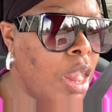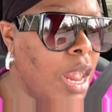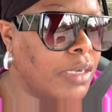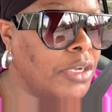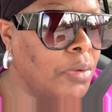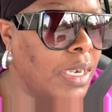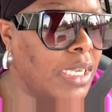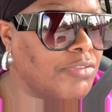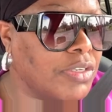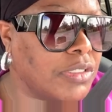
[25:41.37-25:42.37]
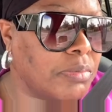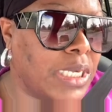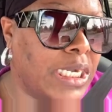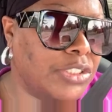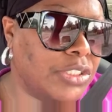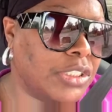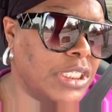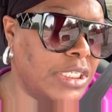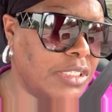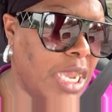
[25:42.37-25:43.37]
I know I asked for some Cajun
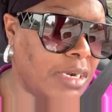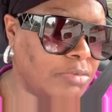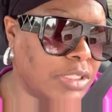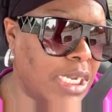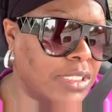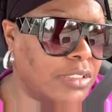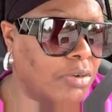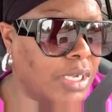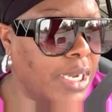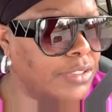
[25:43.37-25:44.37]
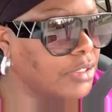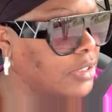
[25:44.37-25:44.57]
seasoning. I don't taste no Cajun